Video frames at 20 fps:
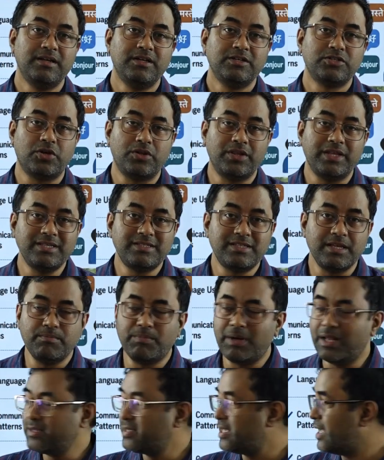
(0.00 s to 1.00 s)
So these
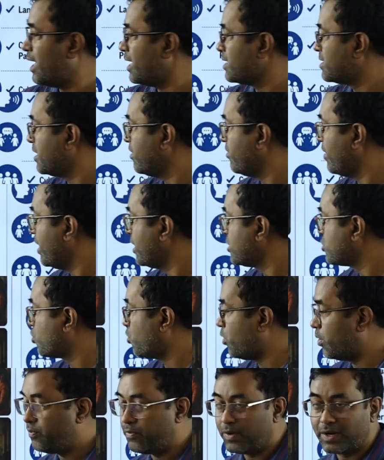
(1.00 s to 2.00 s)
symbols has given a
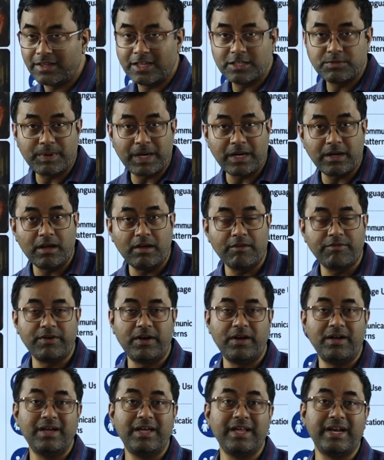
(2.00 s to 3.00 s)
scope for the spread of
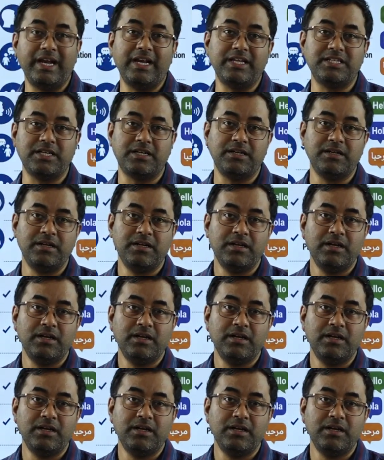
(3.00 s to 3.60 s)
religion,